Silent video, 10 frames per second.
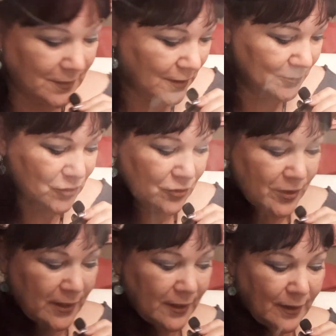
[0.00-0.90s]
I'm
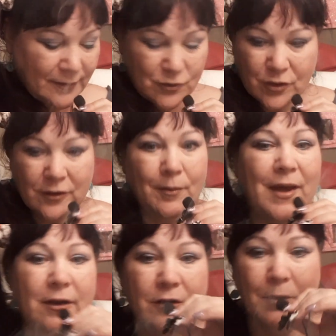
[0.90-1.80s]
sorry, I took them
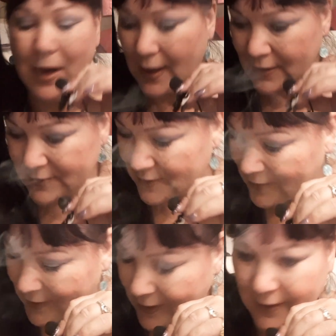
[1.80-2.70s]
out of the box
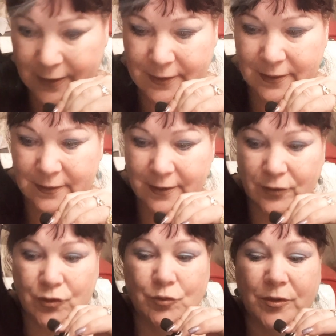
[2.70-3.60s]
and I didn't
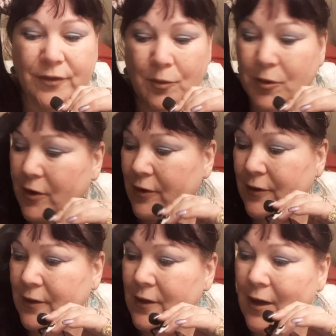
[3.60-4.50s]
tell you what they were.
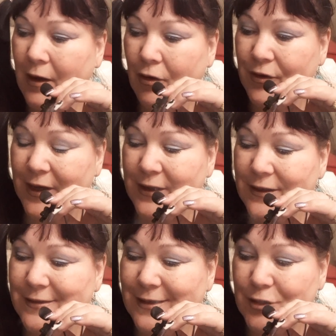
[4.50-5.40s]
Okay,
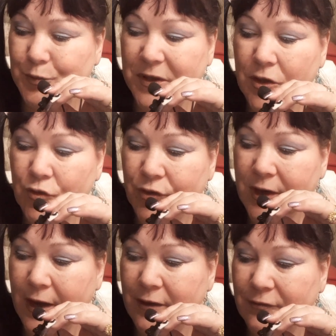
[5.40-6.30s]
it says, be
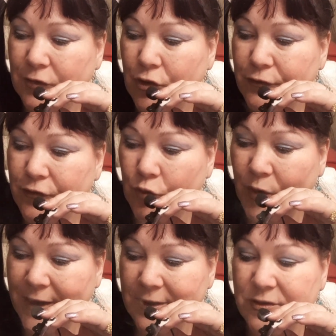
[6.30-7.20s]
creative. Look for
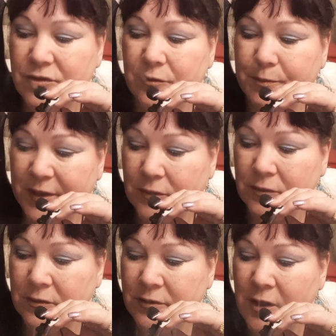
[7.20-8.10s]
ways to
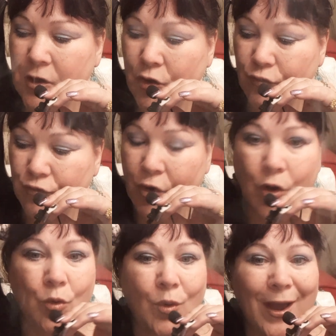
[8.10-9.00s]
build,
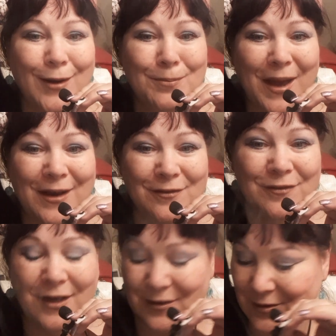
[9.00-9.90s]
grow, and
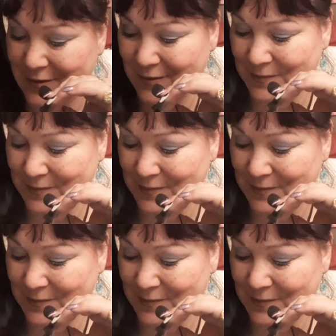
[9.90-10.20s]
manifest.